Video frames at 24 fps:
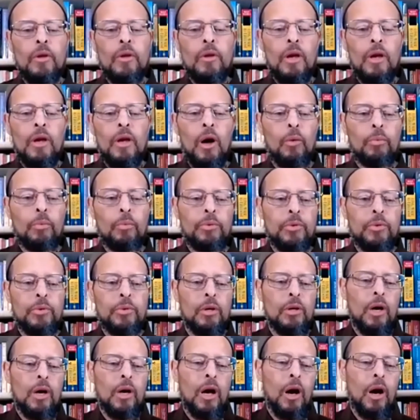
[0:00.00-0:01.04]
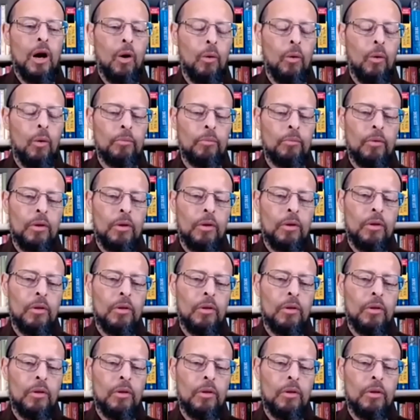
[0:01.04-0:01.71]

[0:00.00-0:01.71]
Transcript: helps to calm